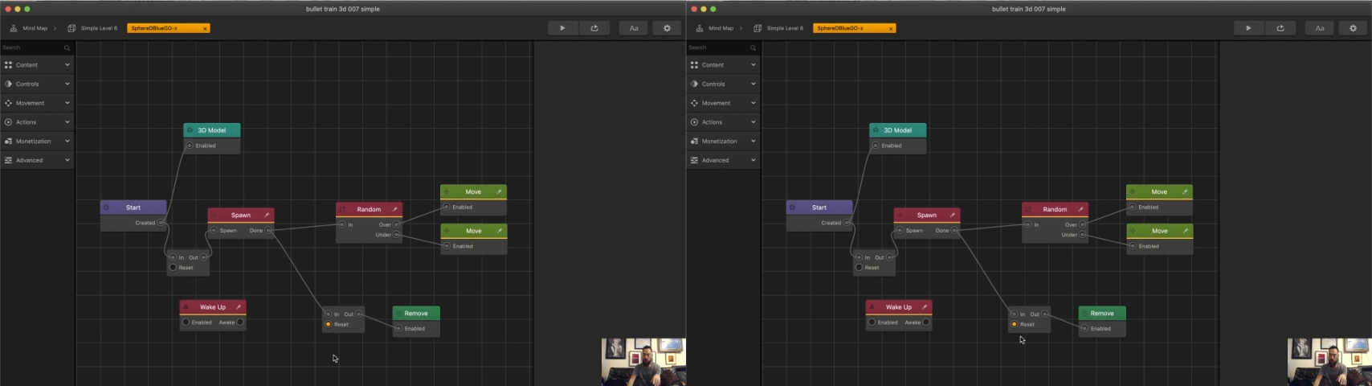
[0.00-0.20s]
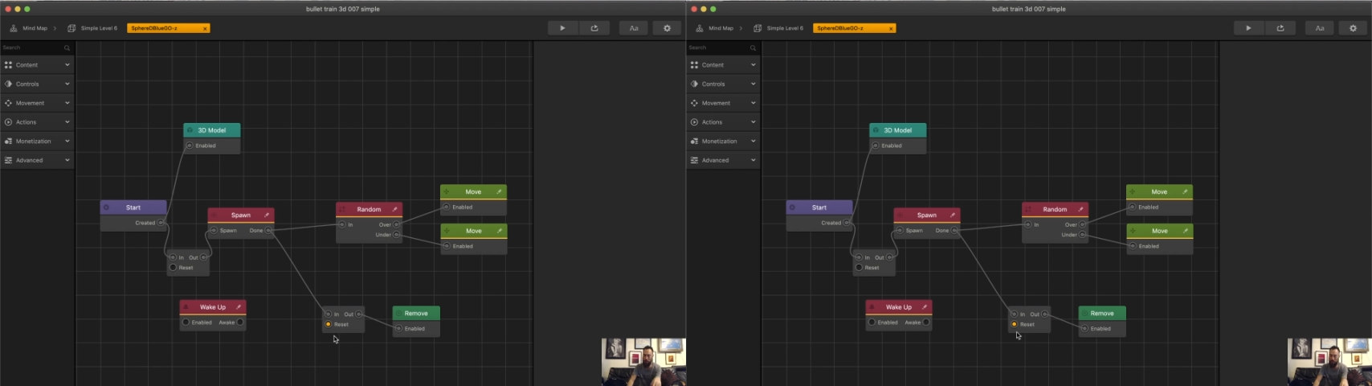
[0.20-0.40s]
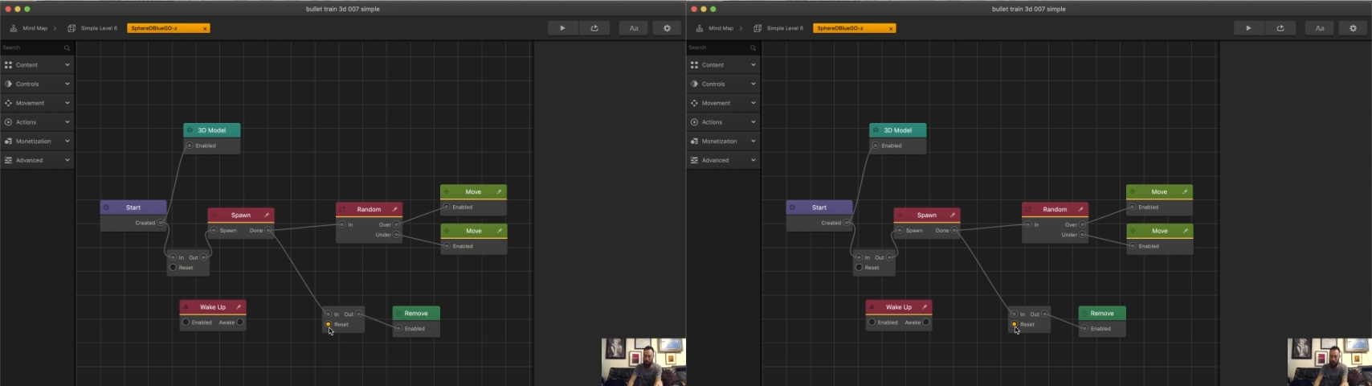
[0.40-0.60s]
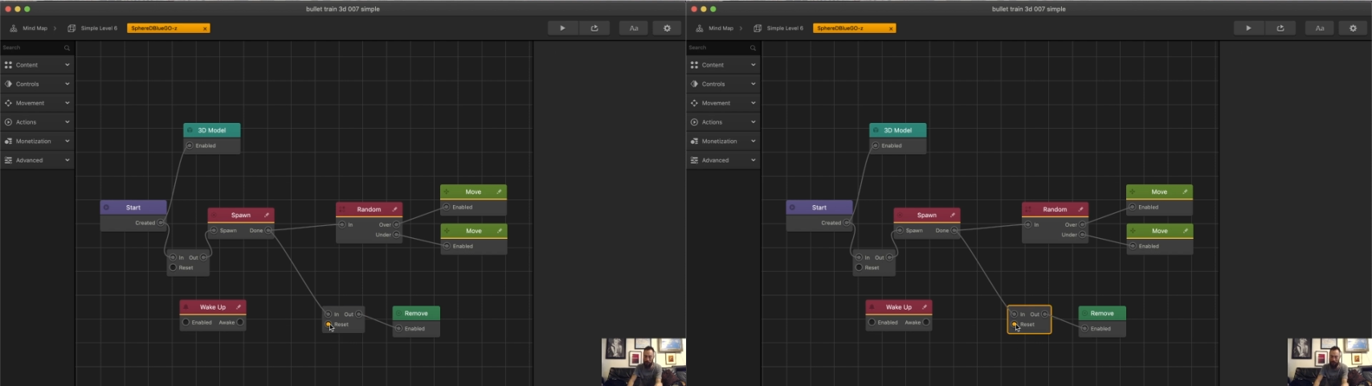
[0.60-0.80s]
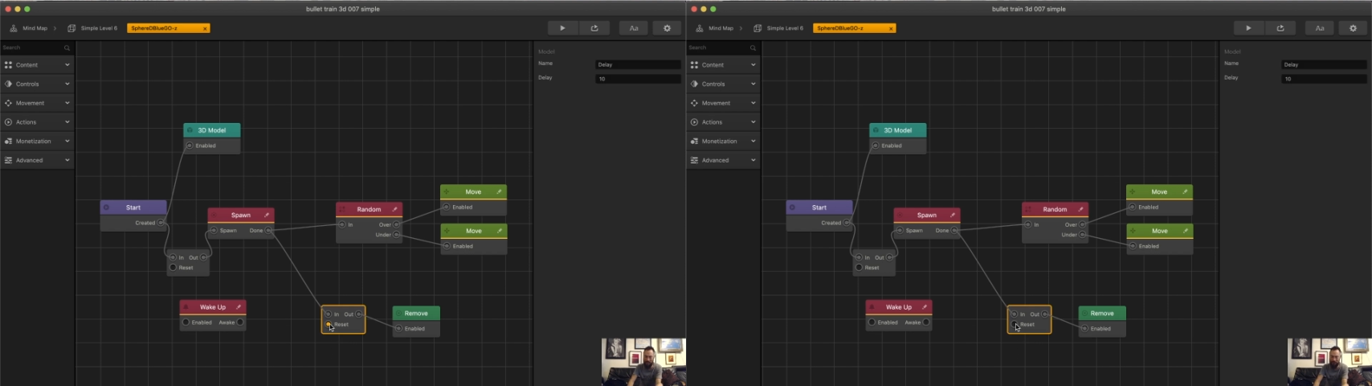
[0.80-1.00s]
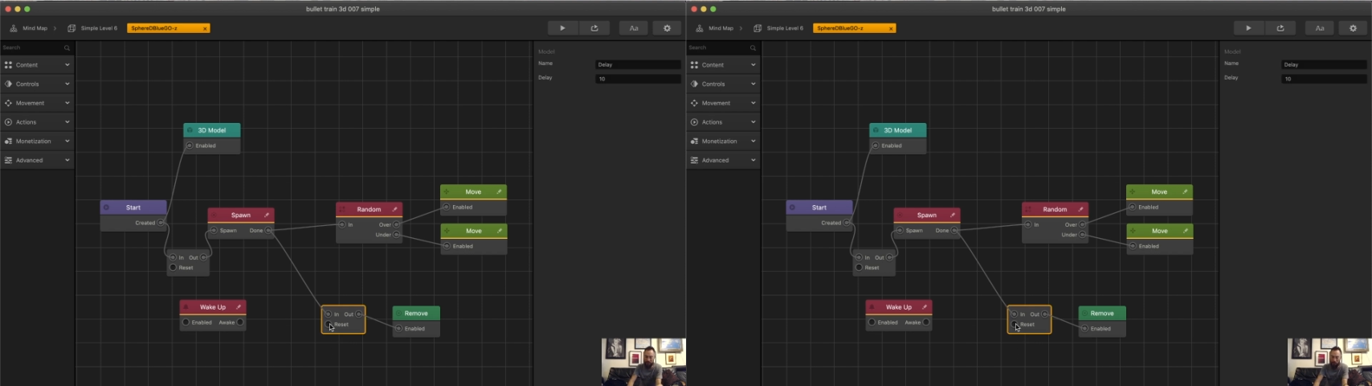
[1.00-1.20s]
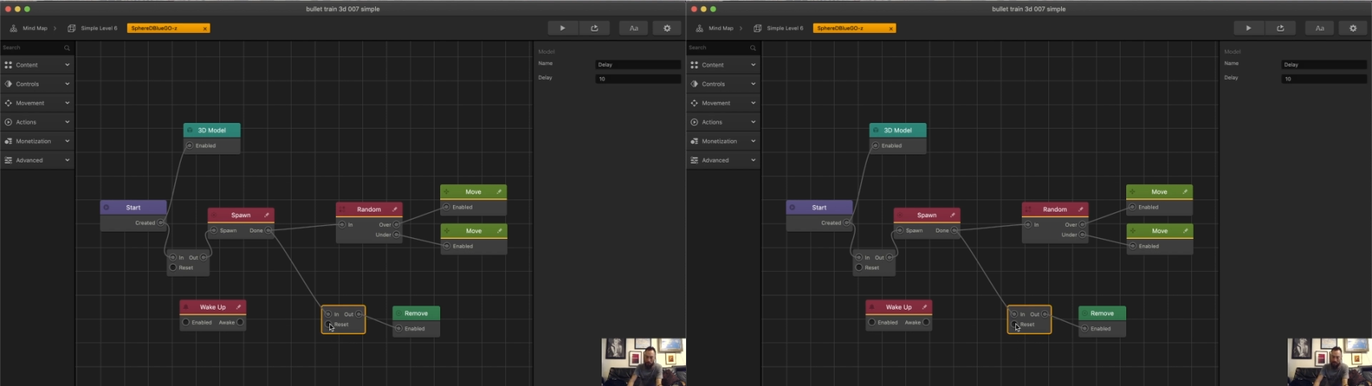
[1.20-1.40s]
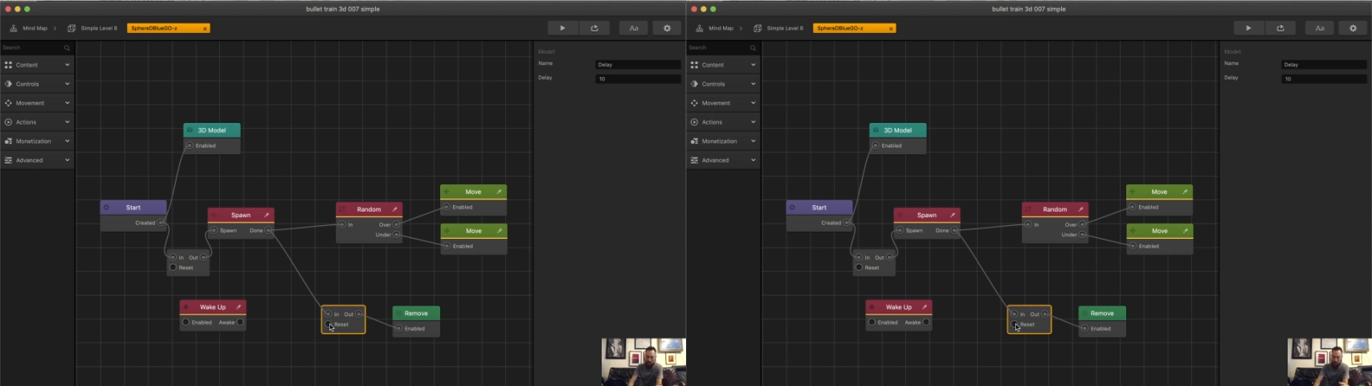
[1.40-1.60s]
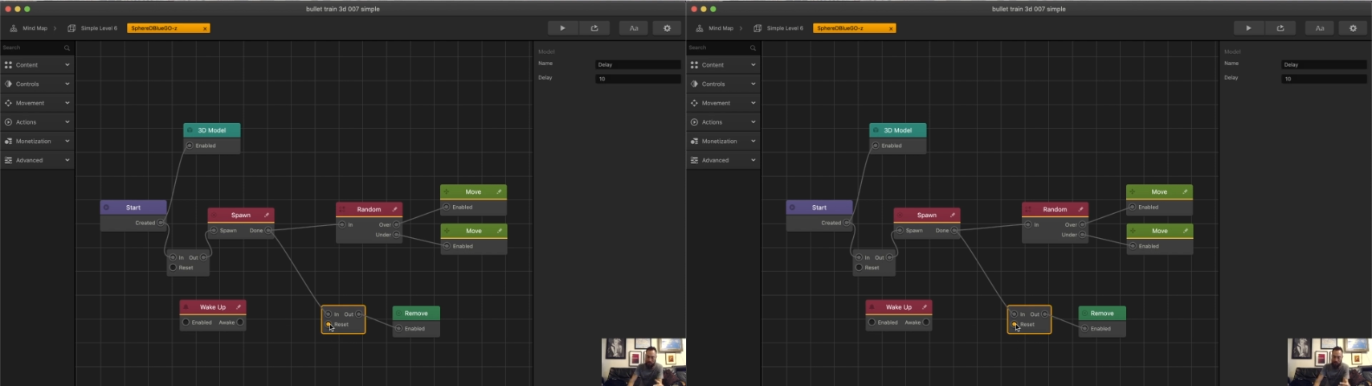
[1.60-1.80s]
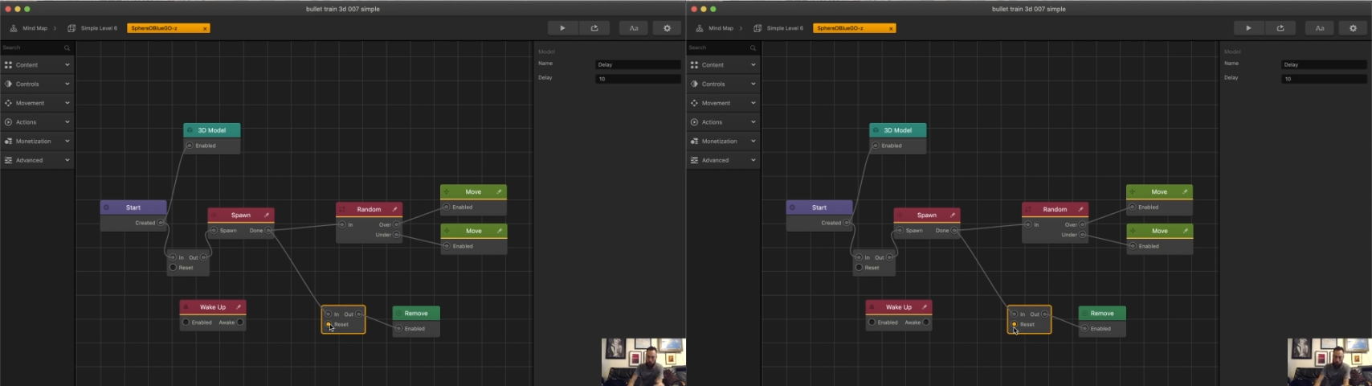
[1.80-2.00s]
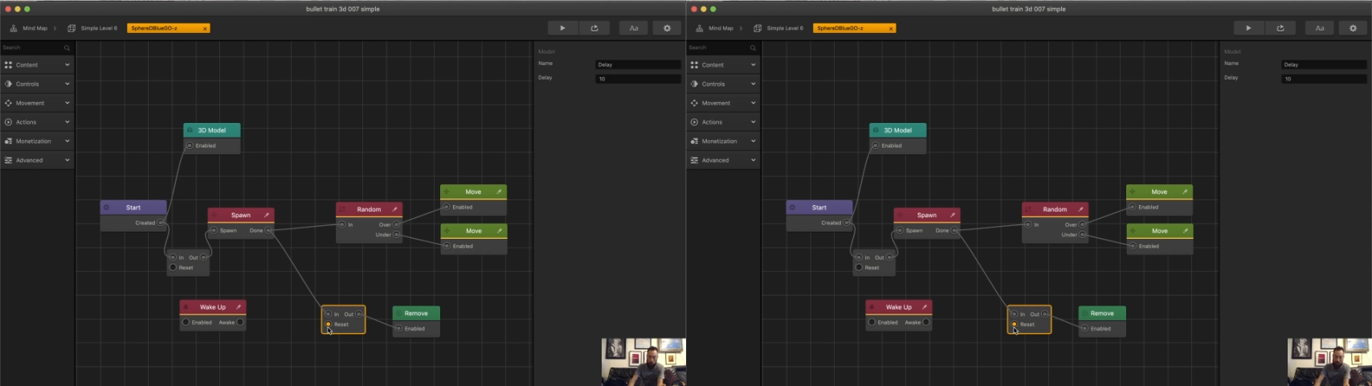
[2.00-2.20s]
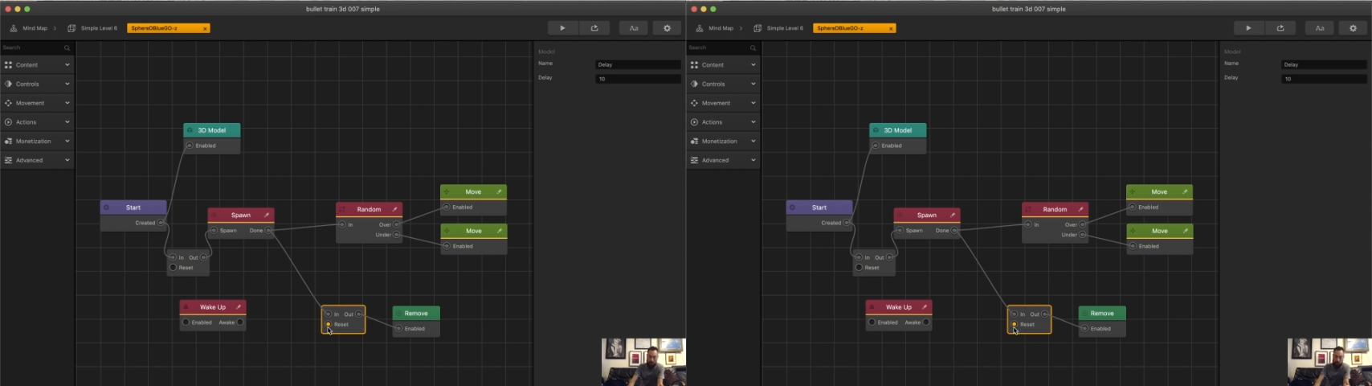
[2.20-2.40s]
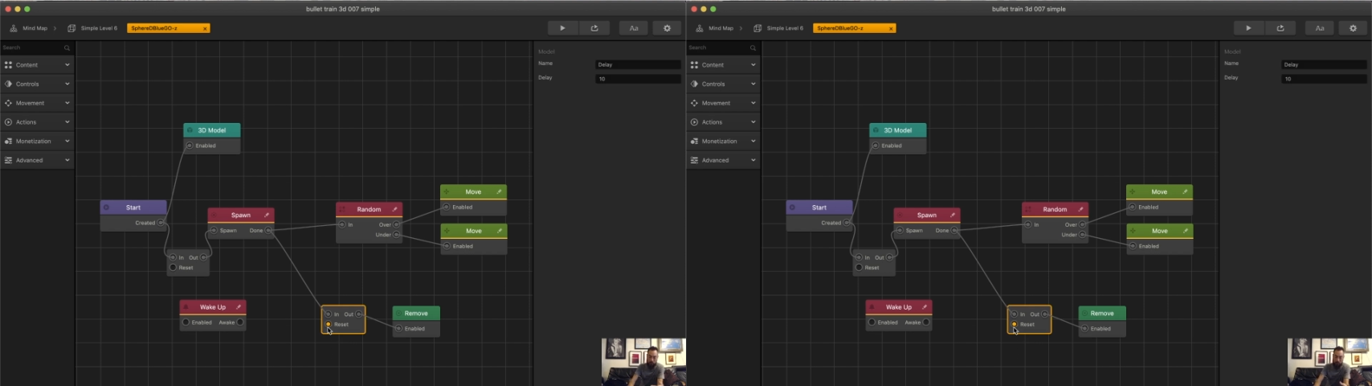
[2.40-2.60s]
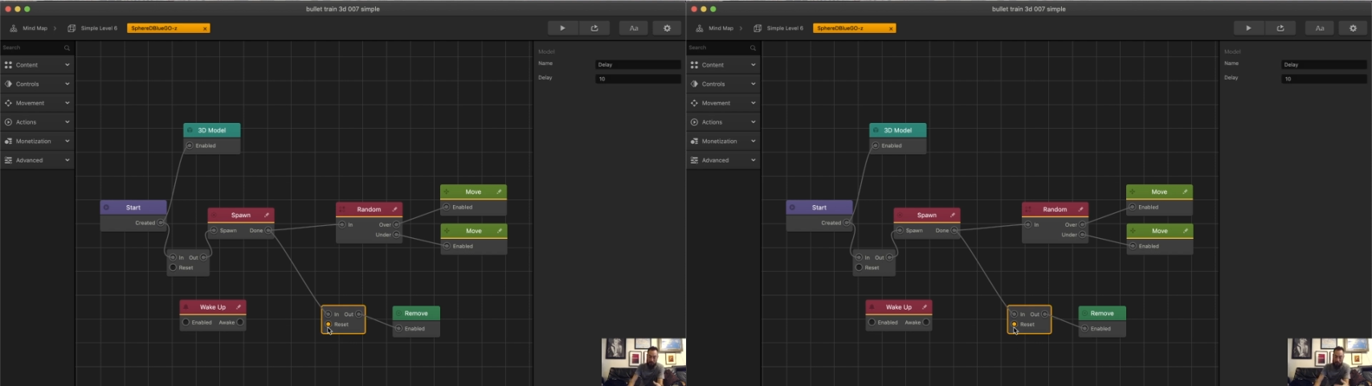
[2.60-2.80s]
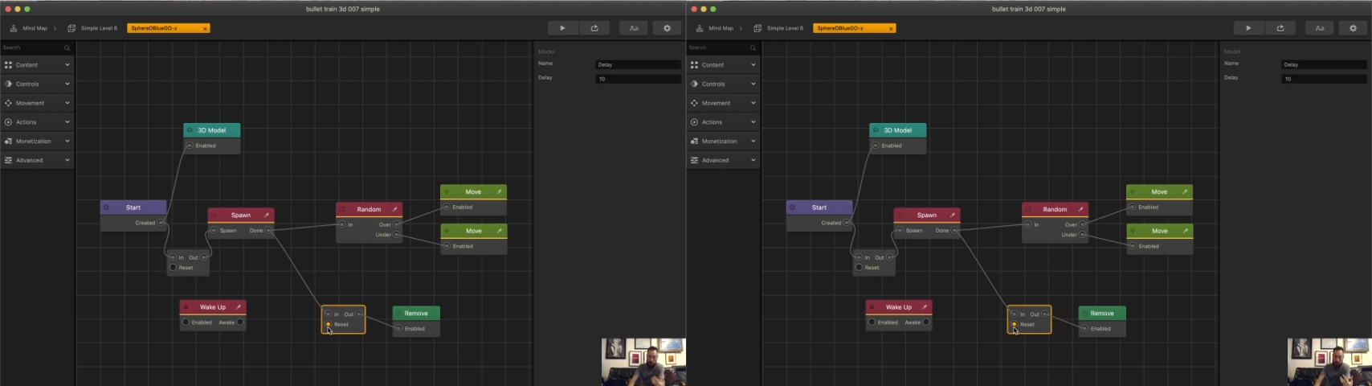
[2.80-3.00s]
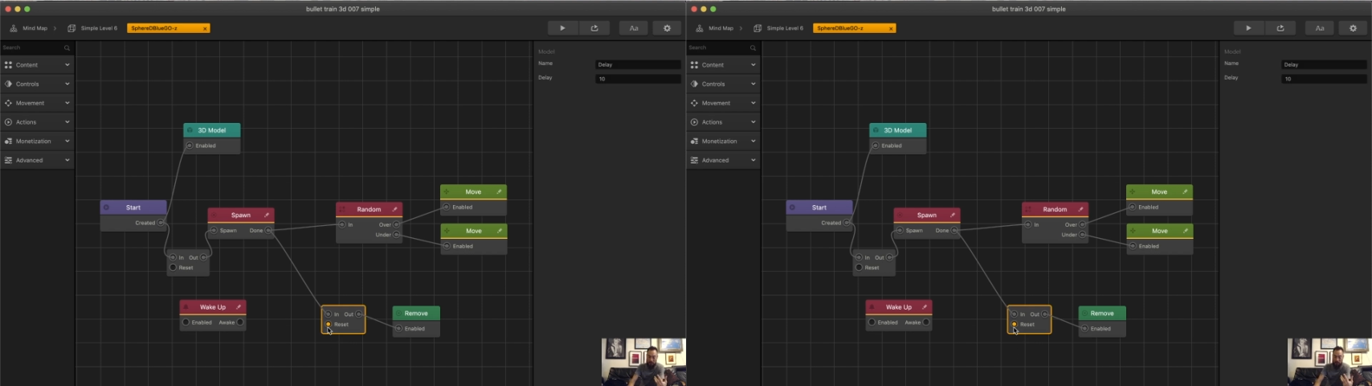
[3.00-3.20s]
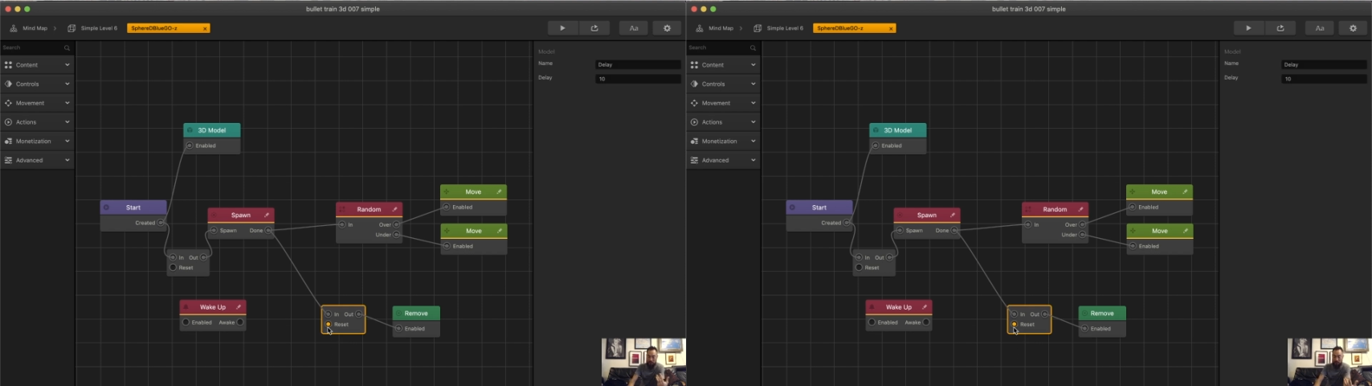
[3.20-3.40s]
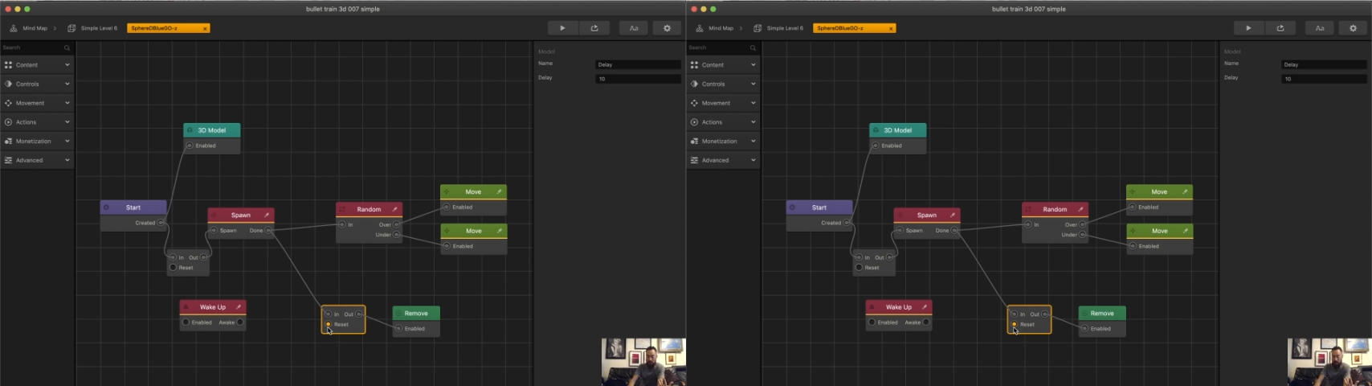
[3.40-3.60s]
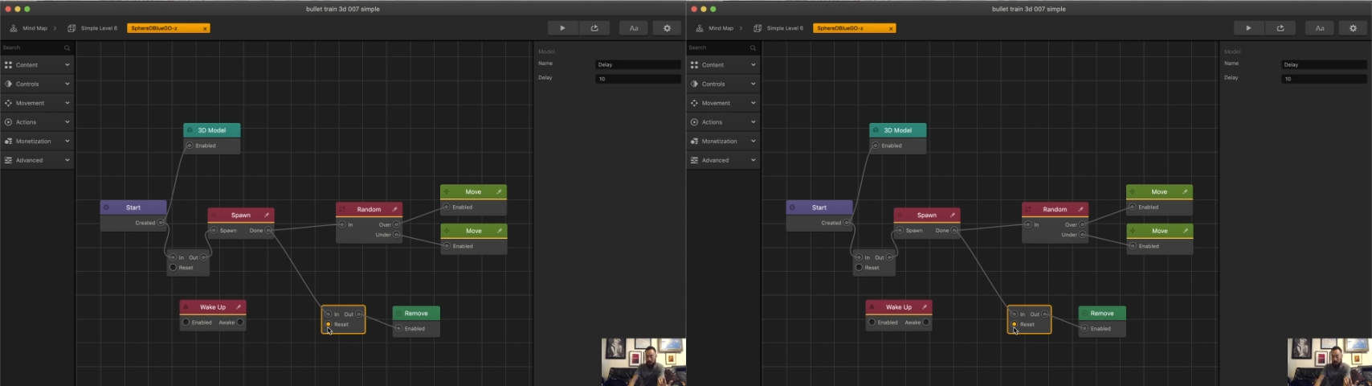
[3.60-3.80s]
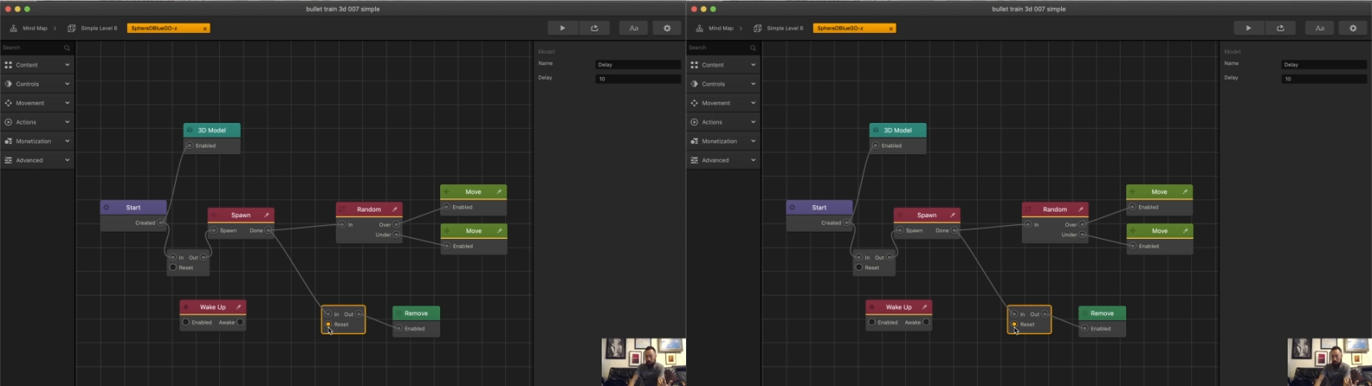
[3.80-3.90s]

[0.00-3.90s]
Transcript: Nobody's mouth can be seen.